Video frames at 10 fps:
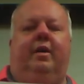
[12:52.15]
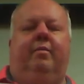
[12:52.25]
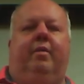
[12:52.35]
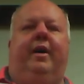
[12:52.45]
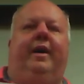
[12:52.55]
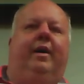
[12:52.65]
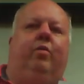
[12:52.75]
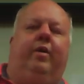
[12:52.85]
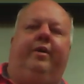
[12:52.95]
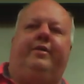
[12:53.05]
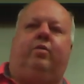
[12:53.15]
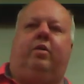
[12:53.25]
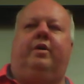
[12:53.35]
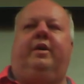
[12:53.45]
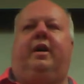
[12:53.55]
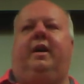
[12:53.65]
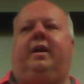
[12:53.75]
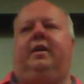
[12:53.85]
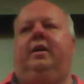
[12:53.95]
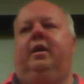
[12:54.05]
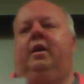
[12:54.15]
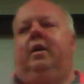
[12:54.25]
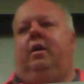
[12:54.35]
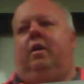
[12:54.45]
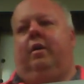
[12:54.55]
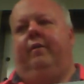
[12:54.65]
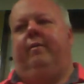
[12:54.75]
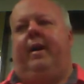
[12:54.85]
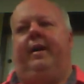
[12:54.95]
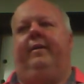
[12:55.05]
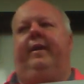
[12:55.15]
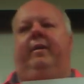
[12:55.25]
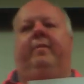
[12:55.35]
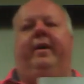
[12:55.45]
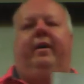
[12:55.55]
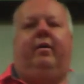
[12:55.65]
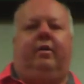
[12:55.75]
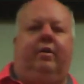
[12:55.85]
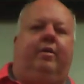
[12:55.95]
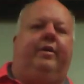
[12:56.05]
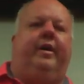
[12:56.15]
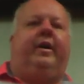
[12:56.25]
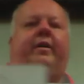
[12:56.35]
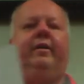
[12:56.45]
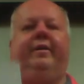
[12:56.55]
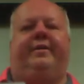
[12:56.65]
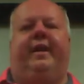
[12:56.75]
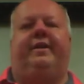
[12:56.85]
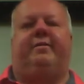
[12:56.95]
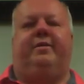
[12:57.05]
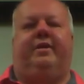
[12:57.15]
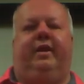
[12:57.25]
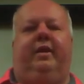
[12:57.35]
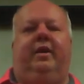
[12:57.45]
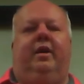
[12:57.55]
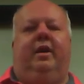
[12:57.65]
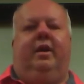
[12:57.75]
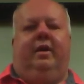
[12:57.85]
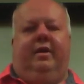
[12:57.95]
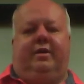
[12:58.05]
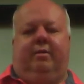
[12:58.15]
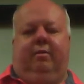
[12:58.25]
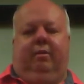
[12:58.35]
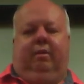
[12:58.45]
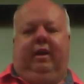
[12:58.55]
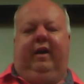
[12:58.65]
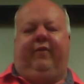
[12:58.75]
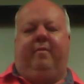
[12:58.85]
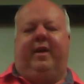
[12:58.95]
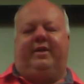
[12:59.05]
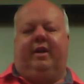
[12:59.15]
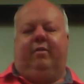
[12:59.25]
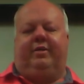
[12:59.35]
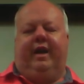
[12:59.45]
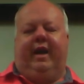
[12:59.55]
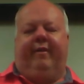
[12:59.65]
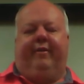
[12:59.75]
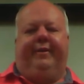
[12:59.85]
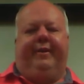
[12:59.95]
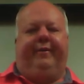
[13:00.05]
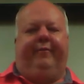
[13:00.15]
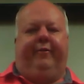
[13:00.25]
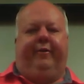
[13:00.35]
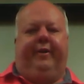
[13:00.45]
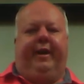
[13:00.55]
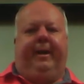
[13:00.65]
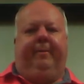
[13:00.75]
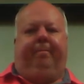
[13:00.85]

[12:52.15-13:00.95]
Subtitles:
But whether it's Word doc or the body of the email or Google Doc or this answer sheet, there's some information I want you to have on there: your full name,